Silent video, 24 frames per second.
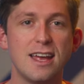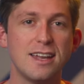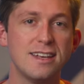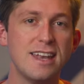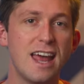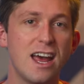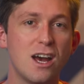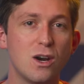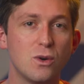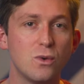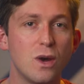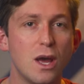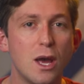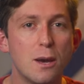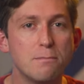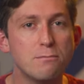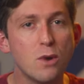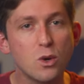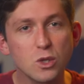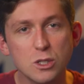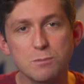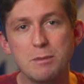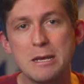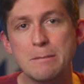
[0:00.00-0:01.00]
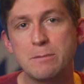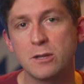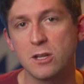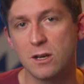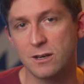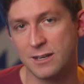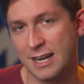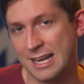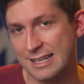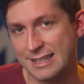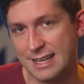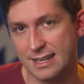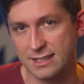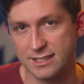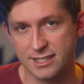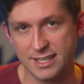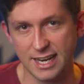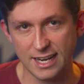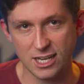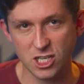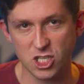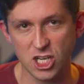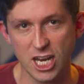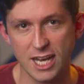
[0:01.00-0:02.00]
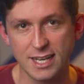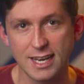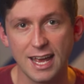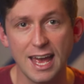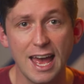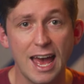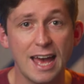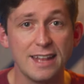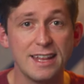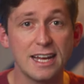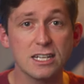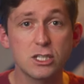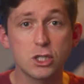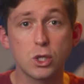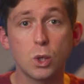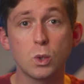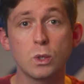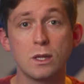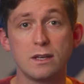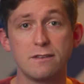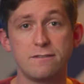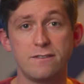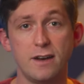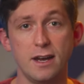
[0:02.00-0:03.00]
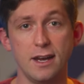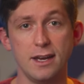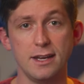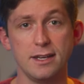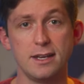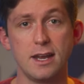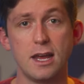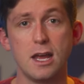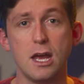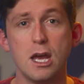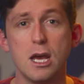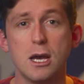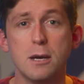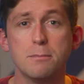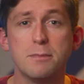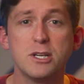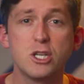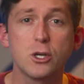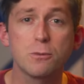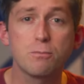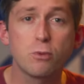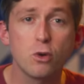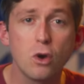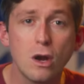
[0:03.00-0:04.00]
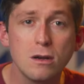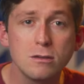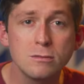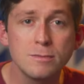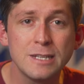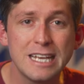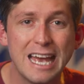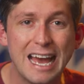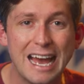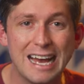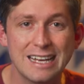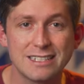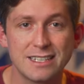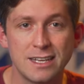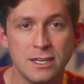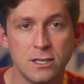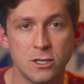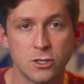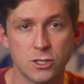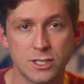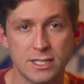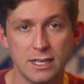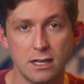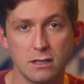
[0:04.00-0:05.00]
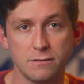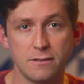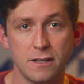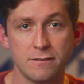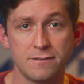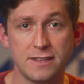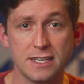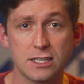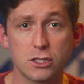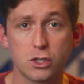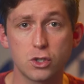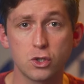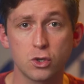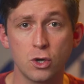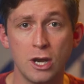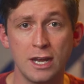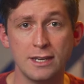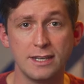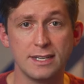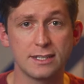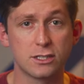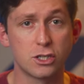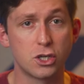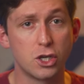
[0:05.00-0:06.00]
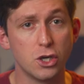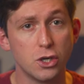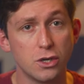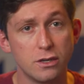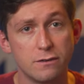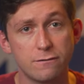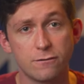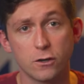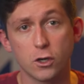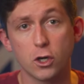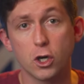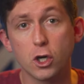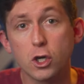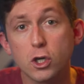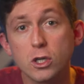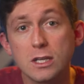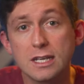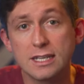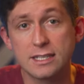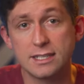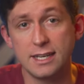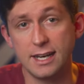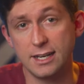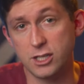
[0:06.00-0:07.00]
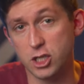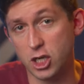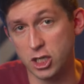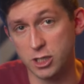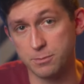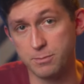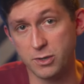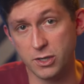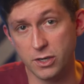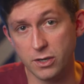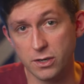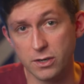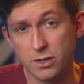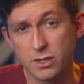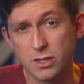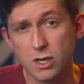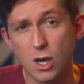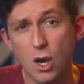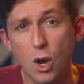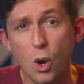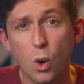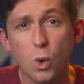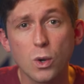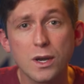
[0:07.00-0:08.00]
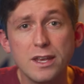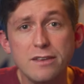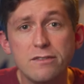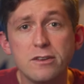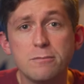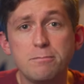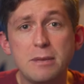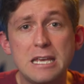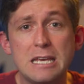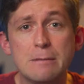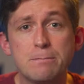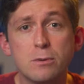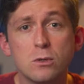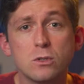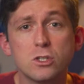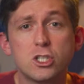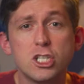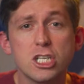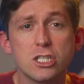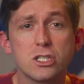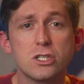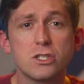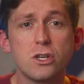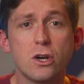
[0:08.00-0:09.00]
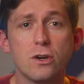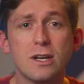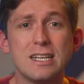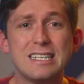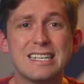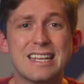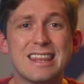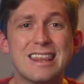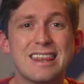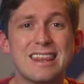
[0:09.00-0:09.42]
Now, most people aren't at that stage yet, and that's totally fine. But you're probably asking yourself if this trend is good for early stage entrepreneurs, or even people just starting to